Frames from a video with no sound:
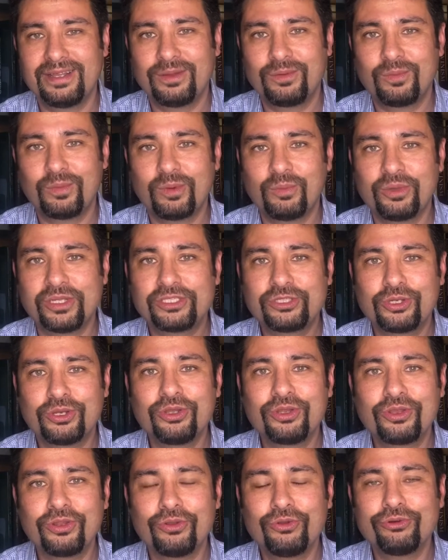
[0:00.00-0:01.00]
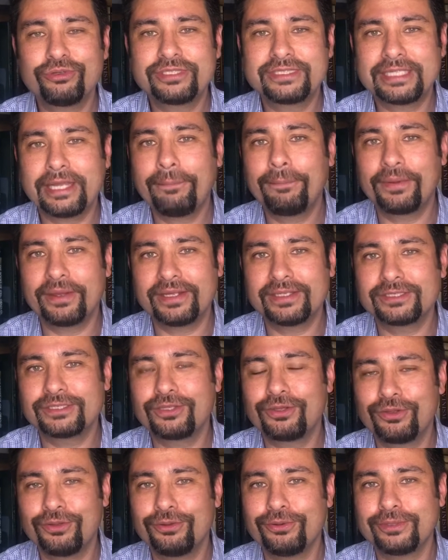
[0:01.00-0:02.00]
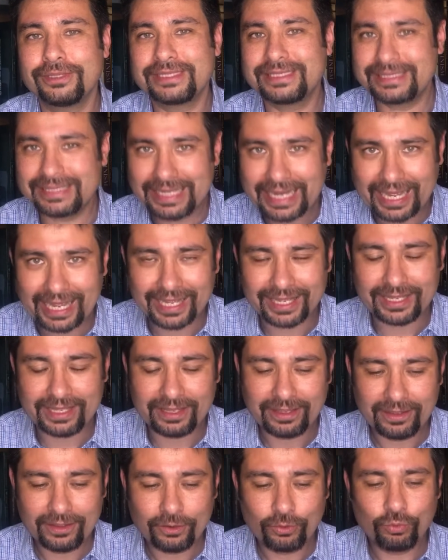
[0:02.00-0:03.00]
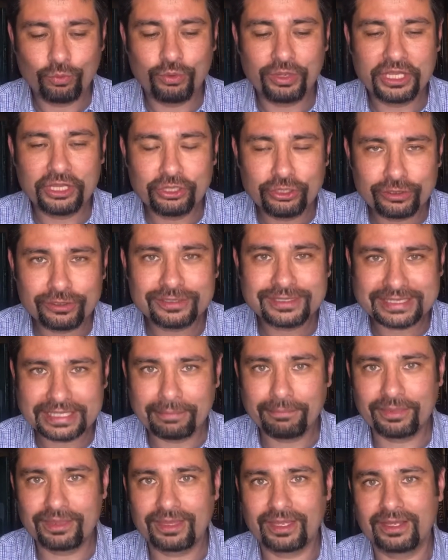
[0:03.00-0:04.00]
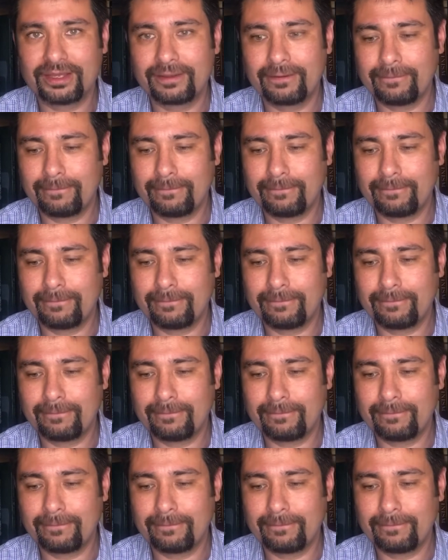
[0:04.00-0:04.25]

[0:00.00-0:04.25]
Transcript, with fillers: When we turn the Lord's Supper into the Lord's snack, we lose something.